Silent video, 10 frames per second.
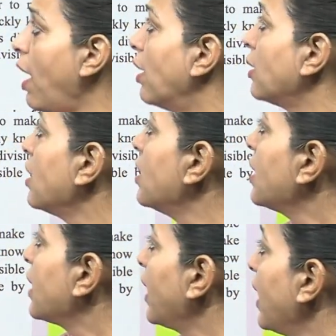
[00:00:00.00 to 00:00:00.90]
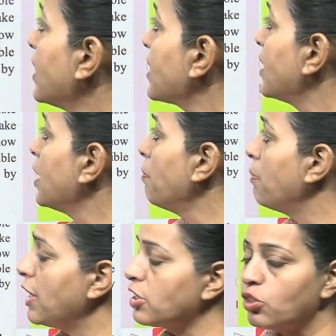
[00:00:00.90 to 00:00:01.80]
part, case study
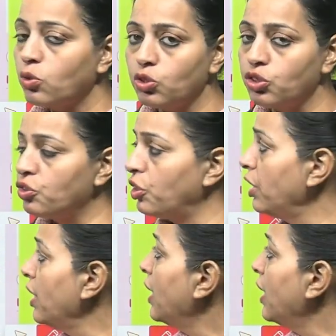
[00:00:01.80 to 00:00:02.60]
based question.